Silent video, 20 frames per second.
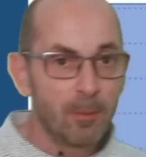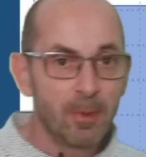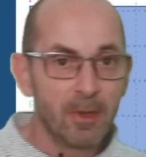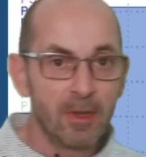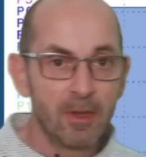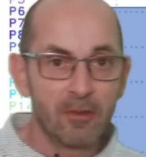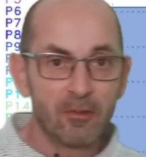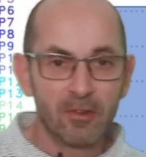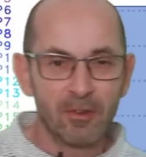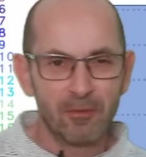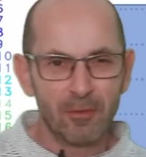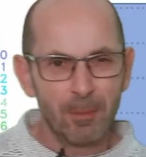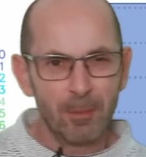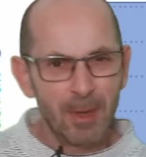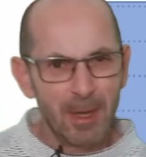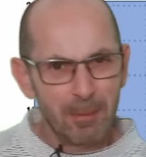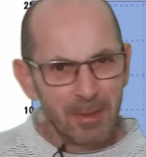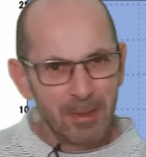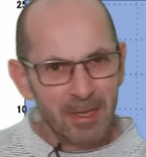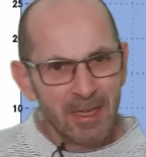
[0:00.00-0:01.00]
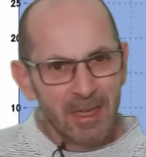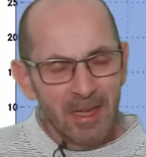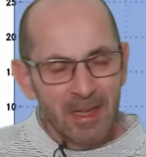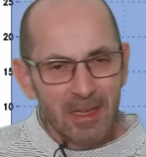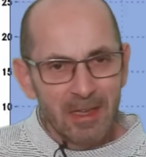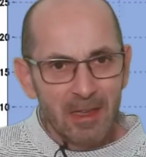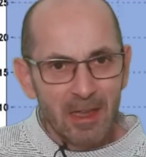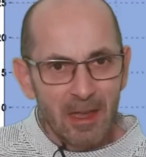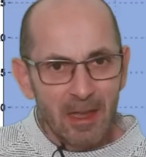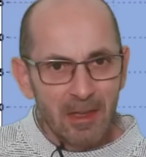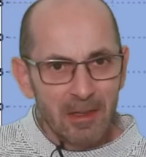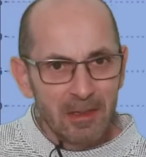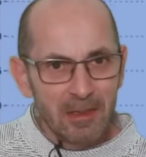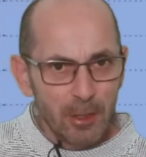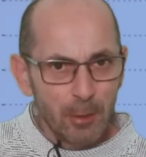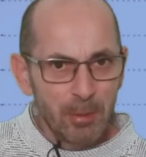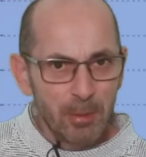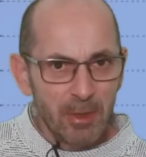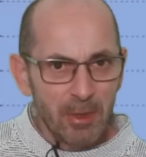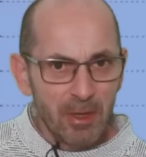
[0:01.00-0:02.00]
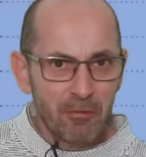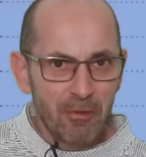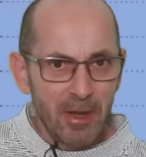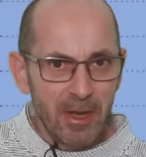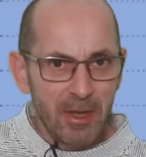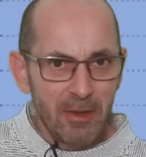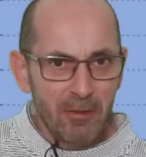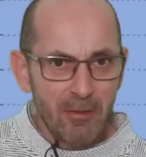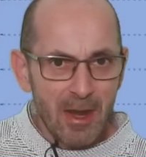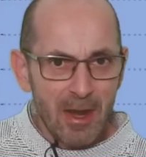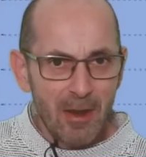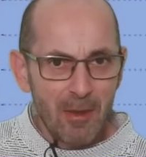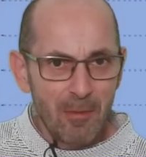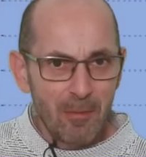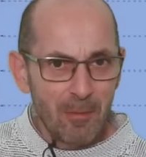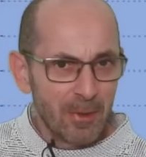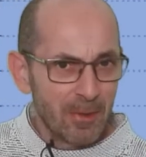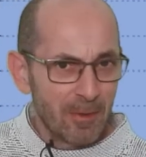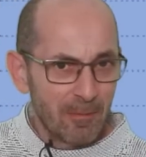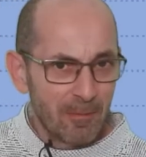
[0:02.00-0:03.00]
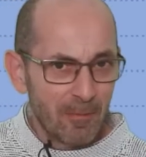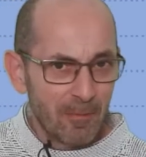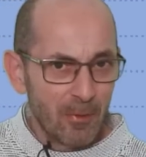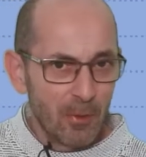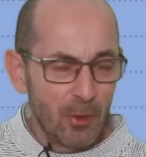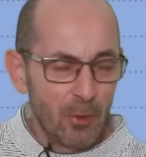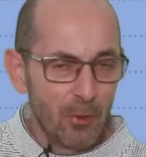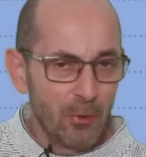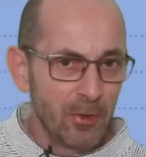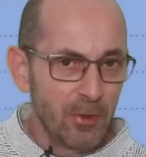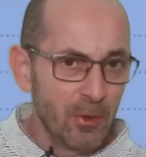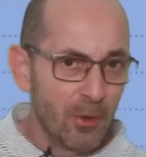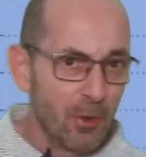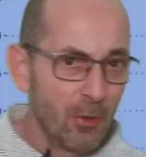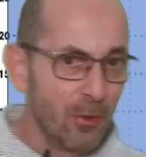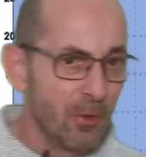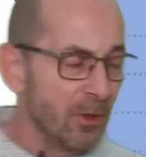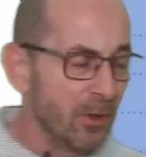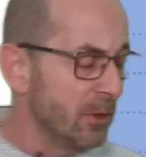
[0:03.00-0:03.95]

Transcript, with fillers: picture, but maybe a little bit of rain around, but all in all,